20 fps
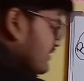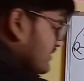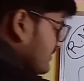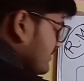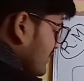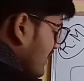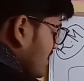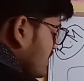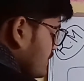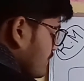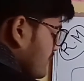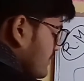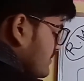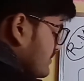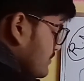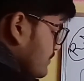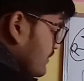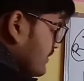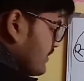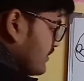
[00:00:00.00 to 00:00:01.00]
transverse,
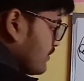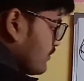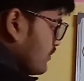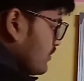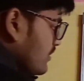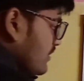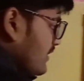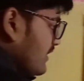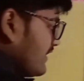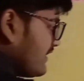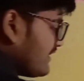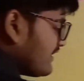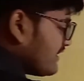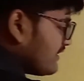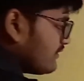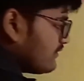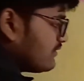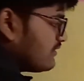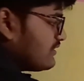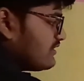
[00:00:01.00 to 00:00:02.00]
if
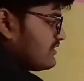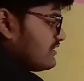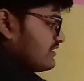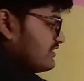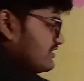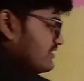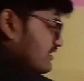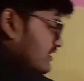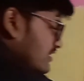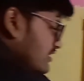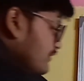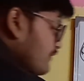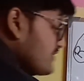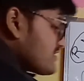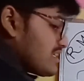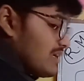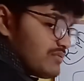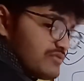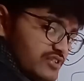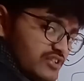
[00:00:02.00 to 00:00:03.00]
we
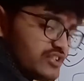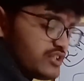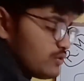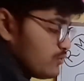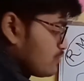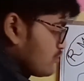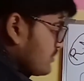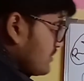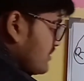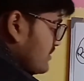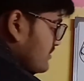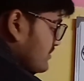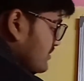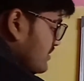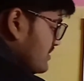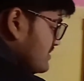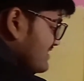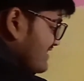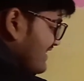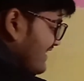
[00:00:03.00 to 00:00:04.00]
substitute
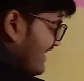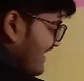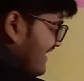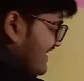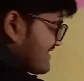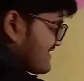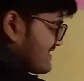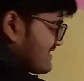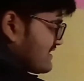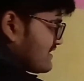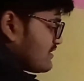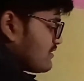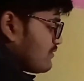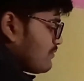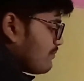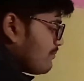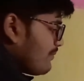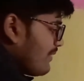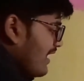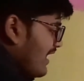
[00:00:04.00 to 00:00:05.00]
this x
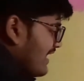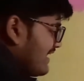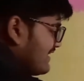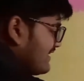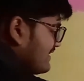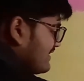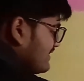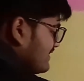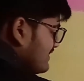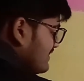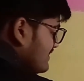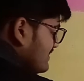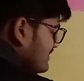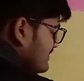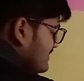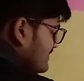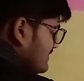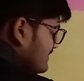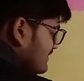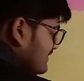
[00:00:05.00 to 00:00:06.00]
by
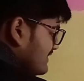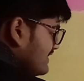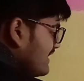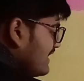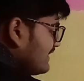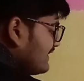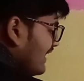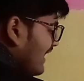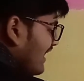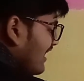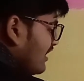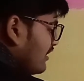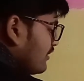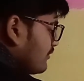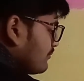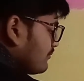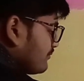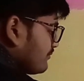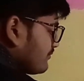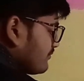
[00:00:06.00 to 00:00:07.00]
theta,
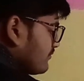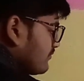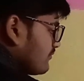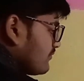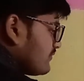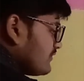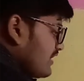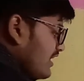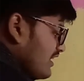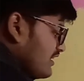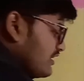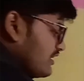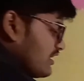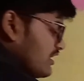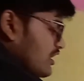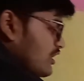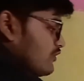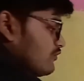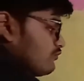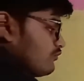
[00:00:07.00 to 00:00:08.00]
then
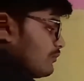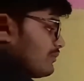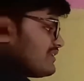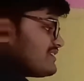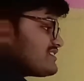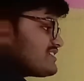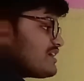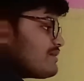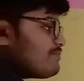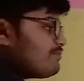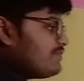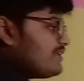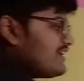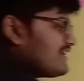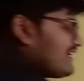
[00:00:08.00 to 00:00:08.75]
you will simply